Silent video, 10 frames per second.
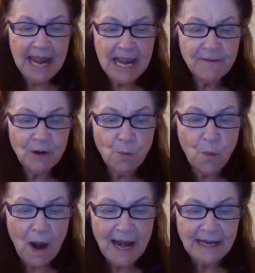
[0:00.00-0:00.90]
even
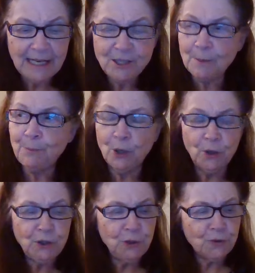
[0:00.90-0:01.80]
waiting to
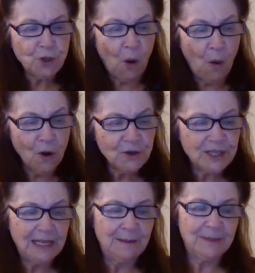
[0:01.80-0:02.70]
pull you
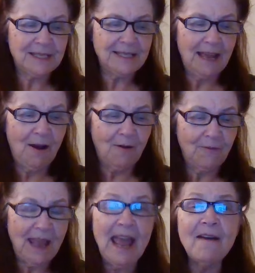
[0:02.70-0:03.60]
towards Himself,
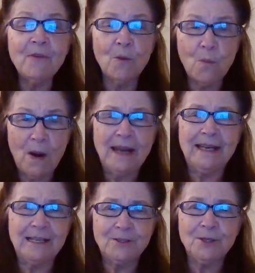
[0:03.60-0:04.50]
ever
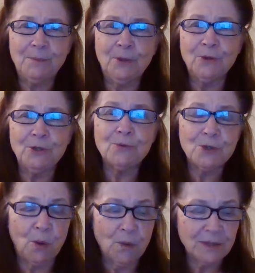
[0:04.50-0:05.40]
waiting to pull you
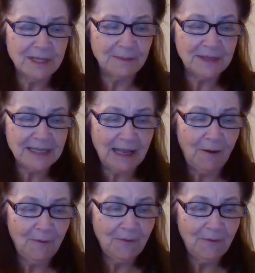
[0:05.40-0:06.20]
towards Himself.